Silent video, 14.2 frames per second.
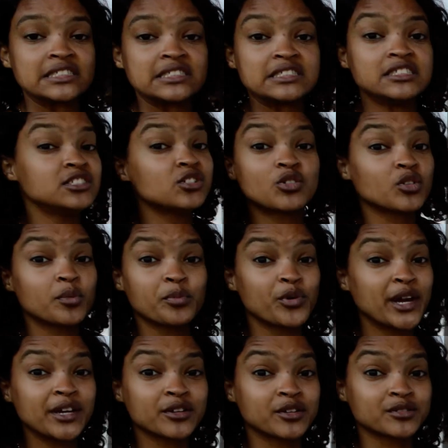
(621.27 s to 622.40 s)
Yo no
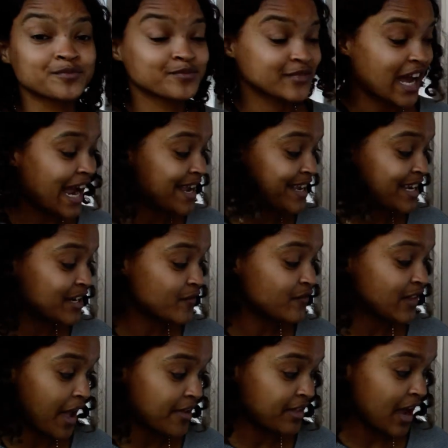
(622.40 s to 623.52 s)
puedo, I can't
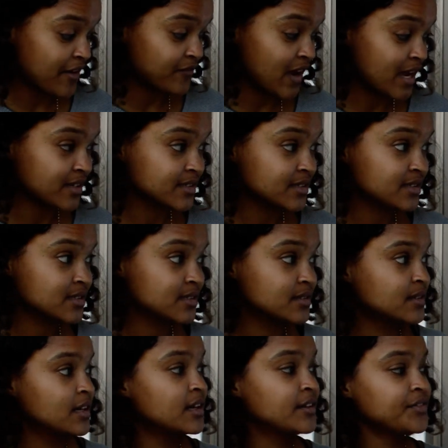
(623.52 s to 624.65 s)
fly that fast.
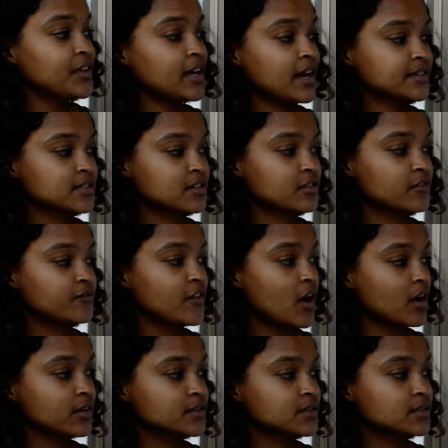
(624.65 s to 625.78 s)
They asked the
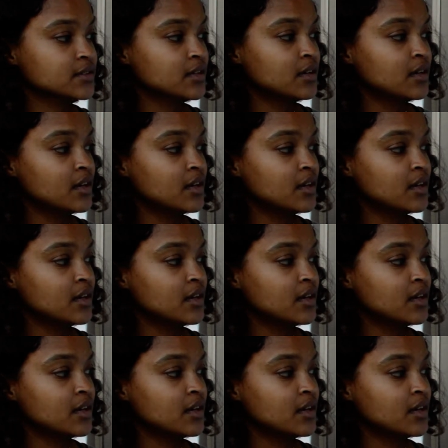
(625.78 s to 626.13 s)
fox.